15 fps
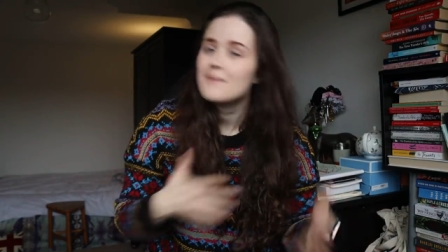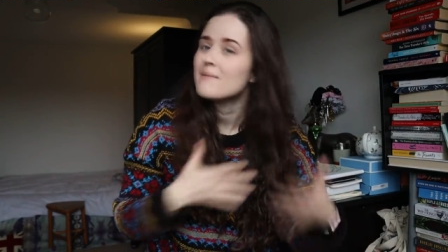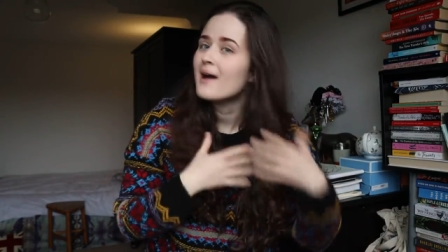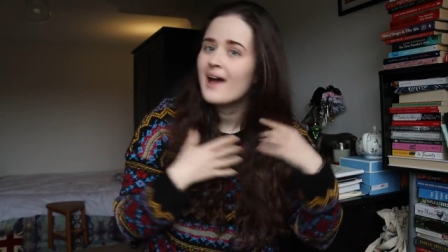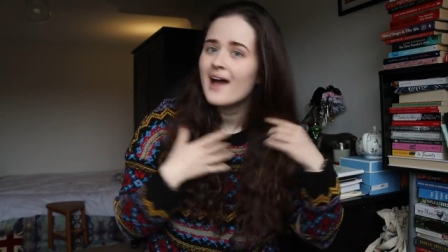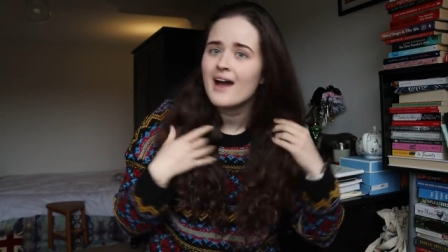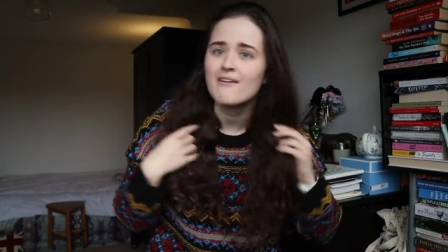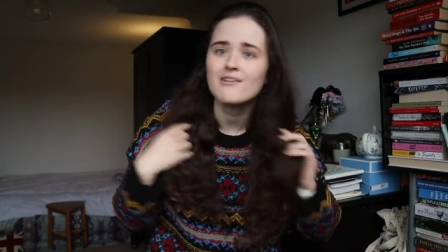My
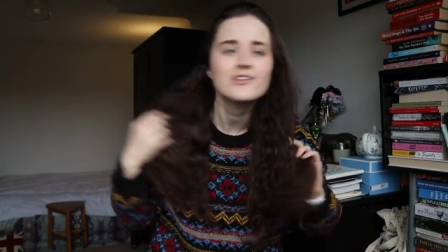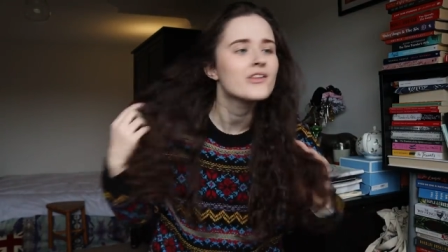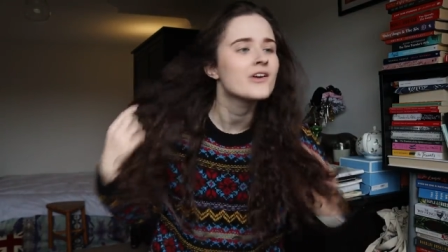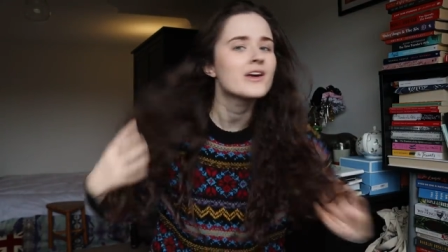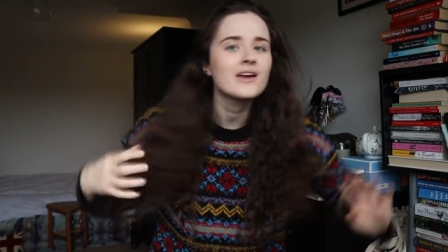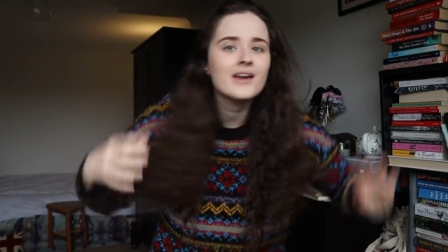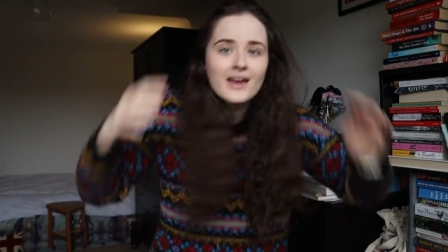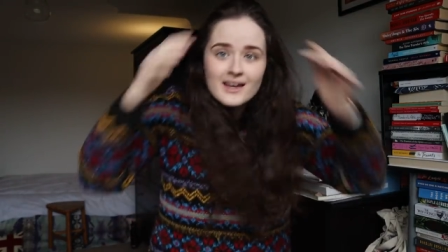hair is
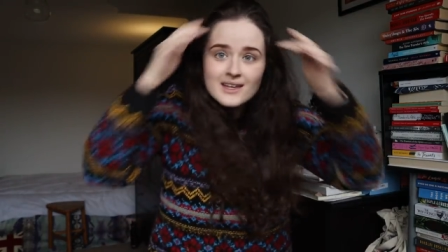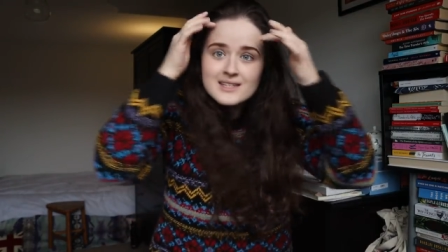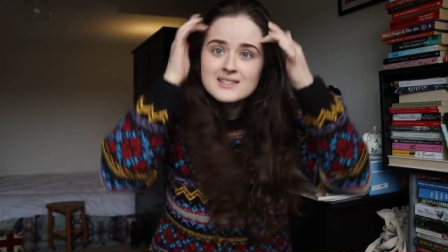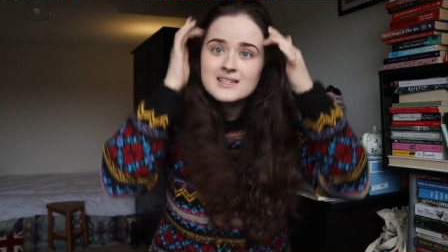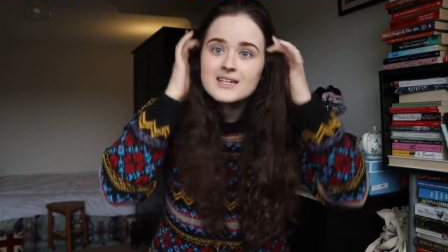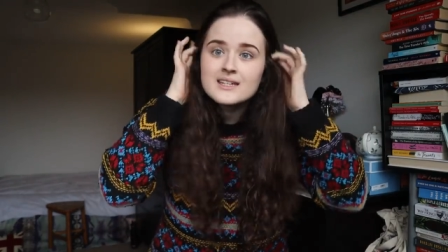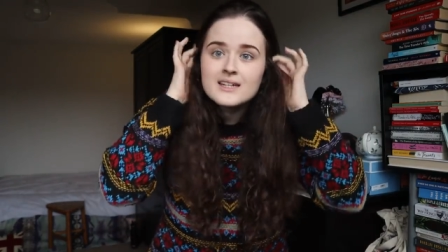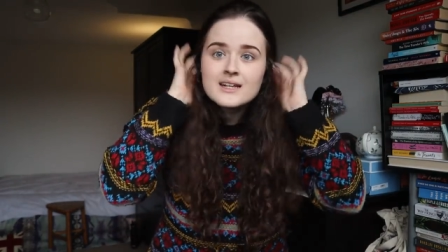looking
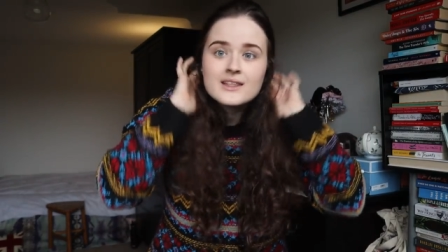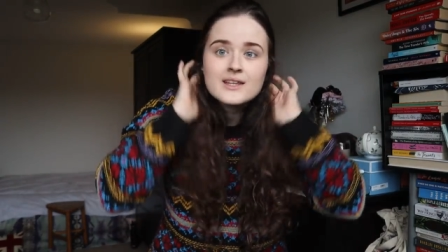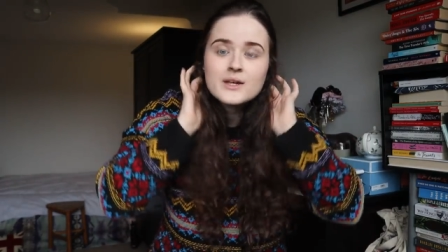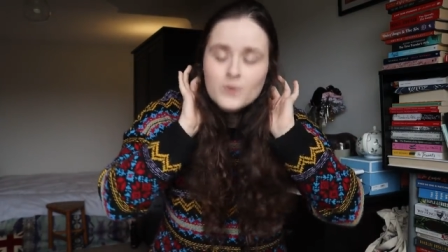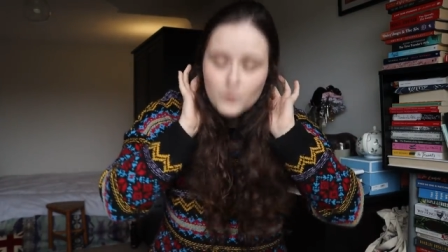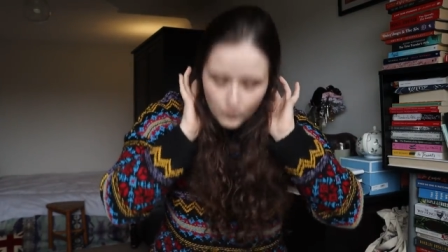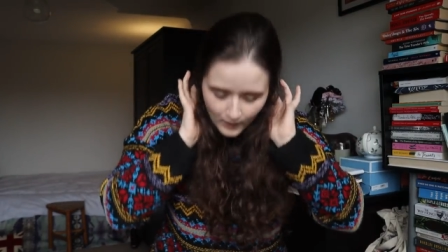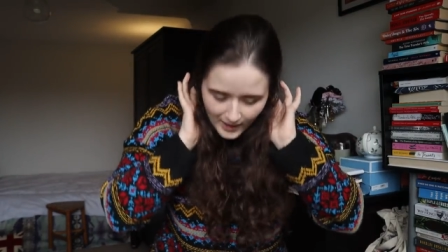exceedingly
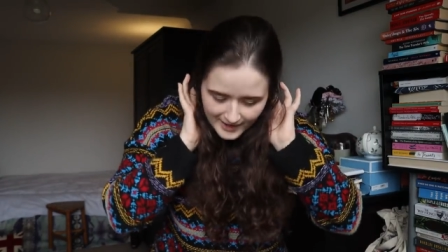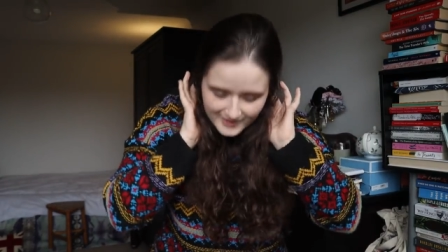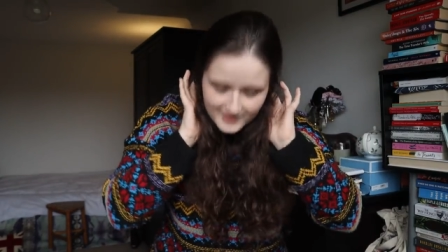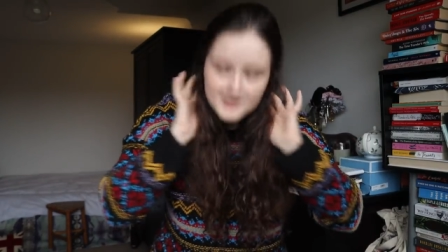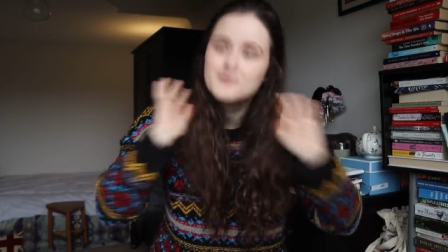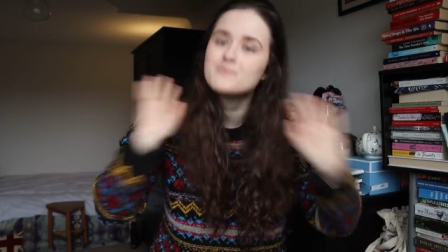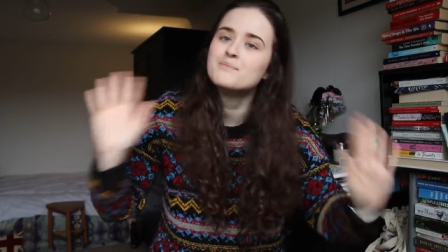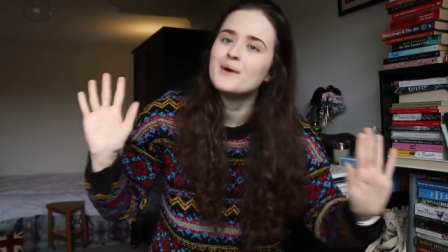
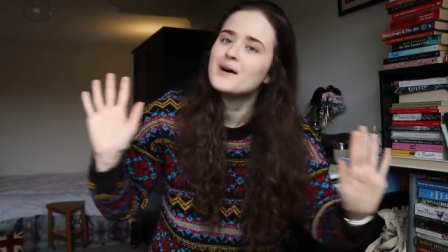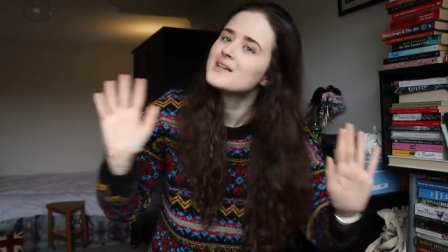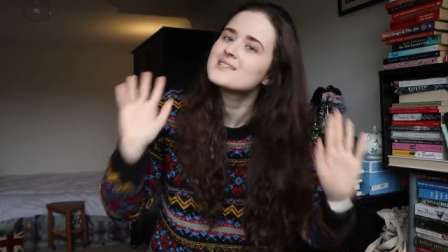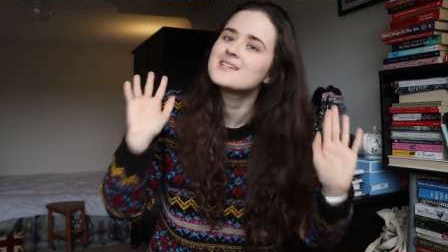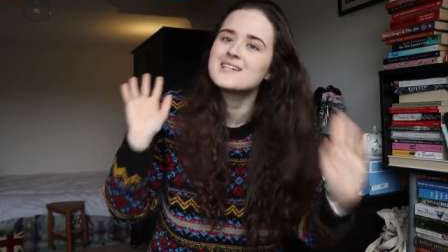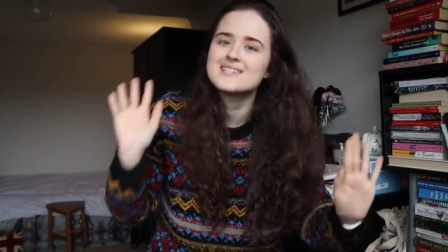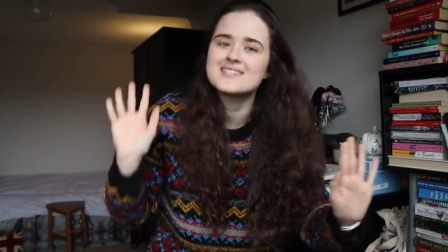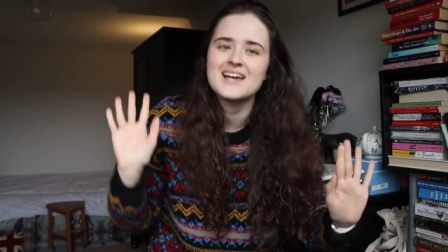wild, but
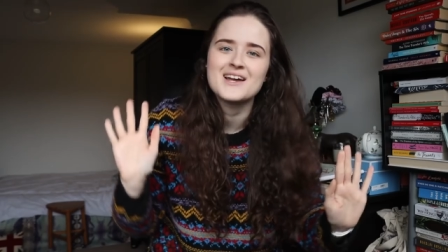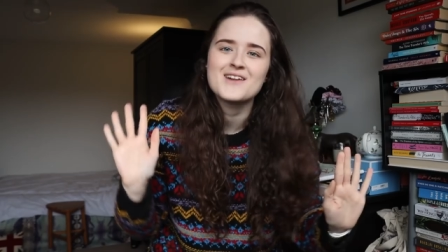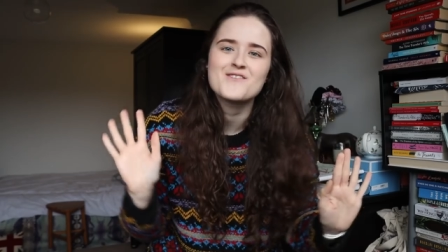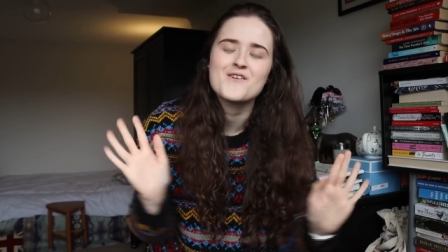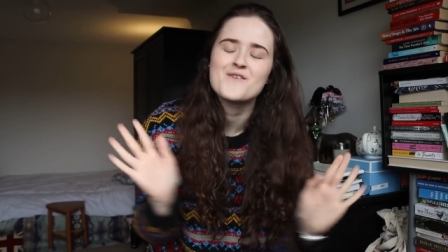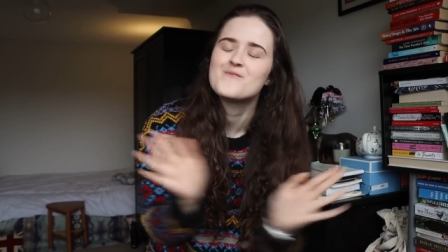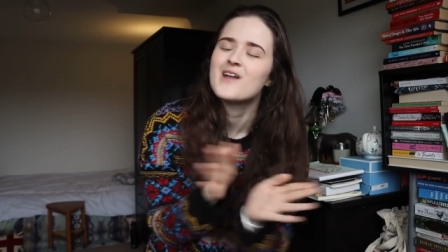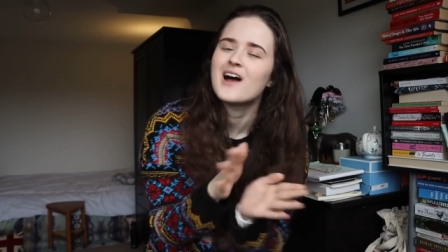aside
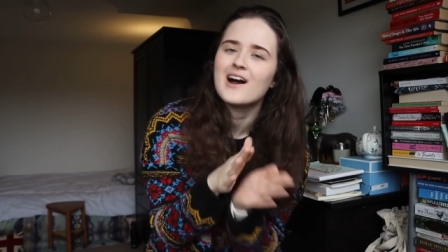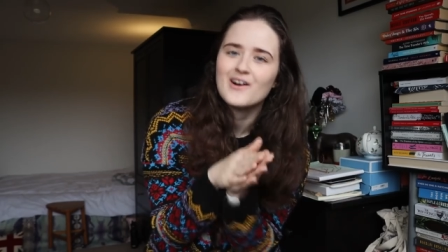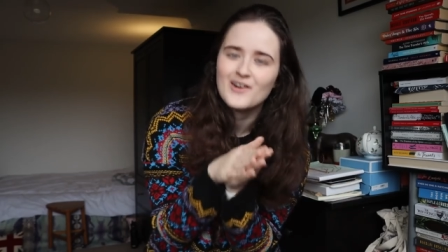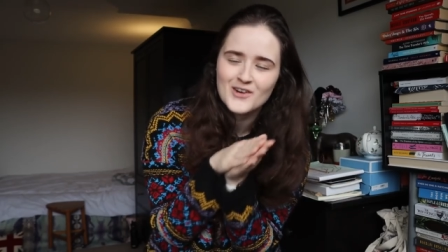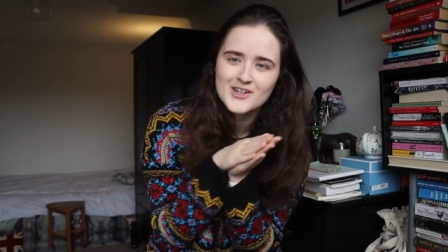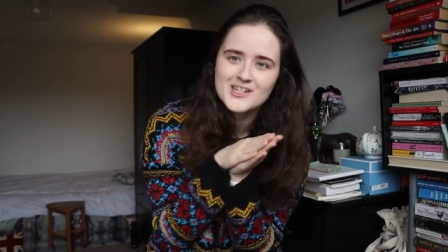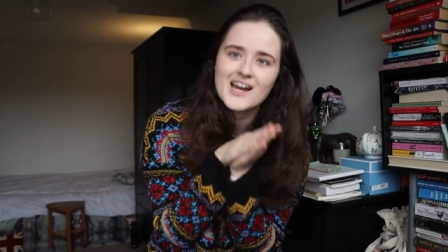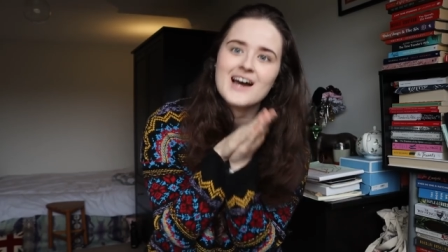from that,
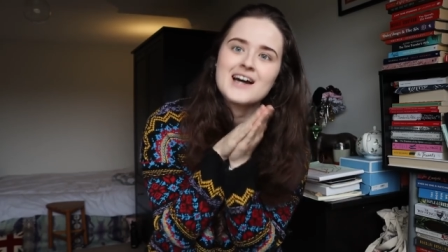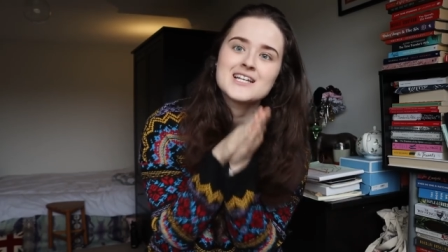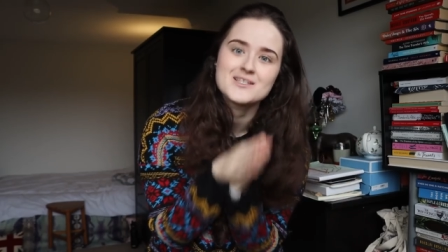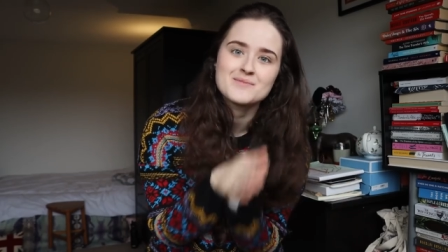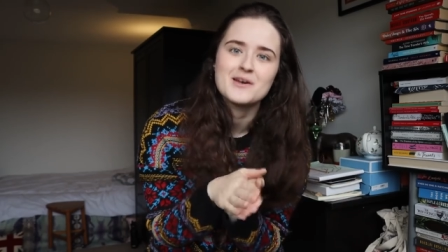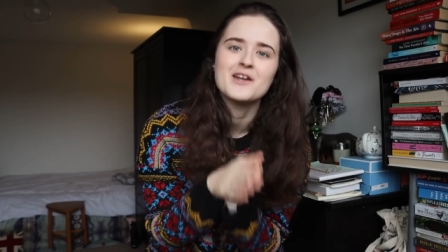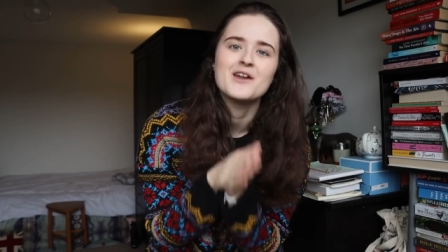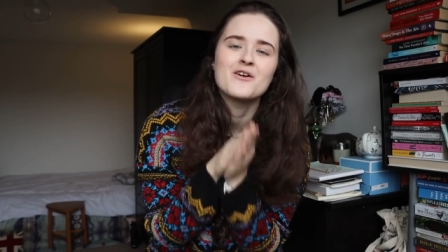order
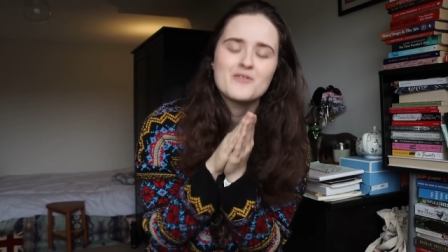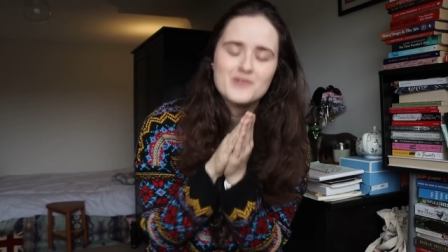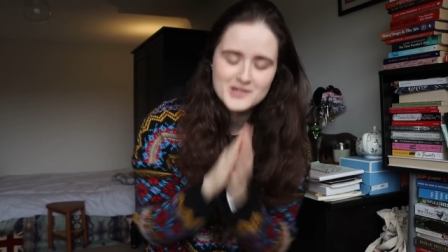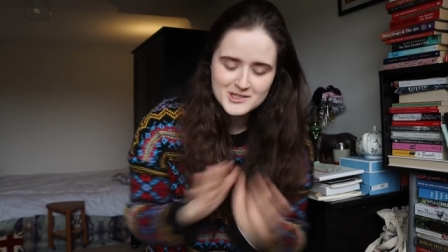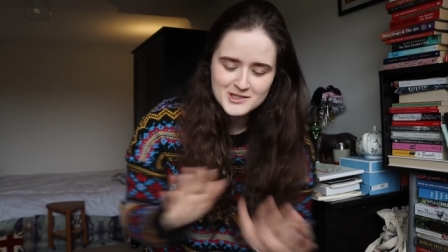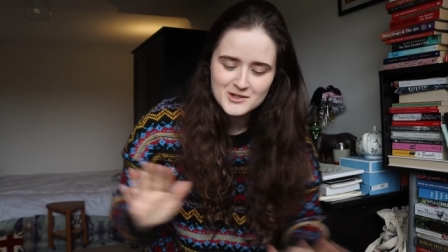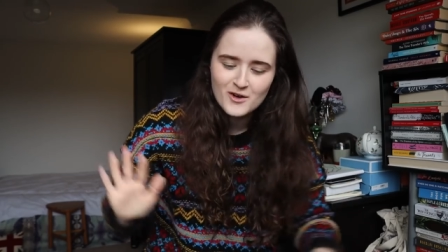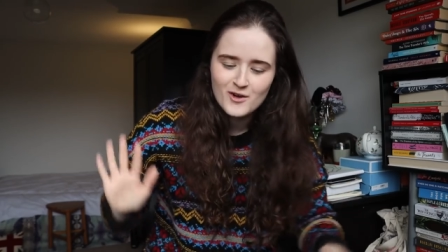has been
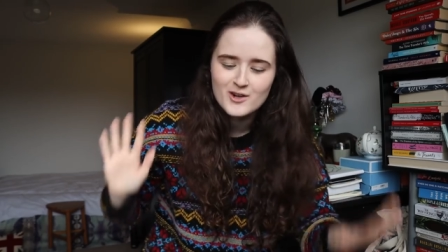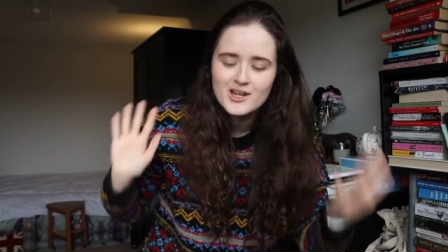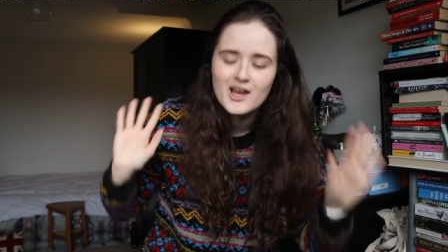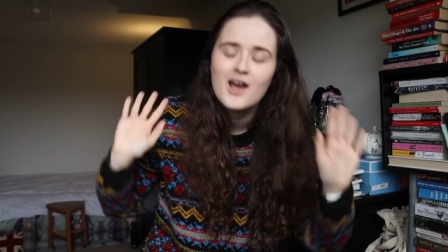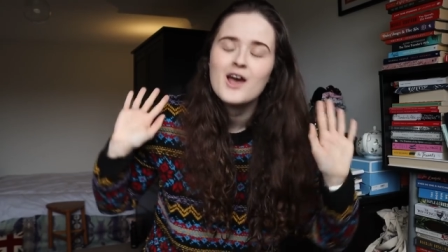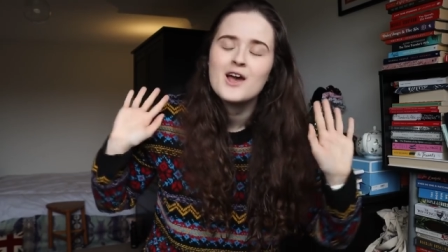restored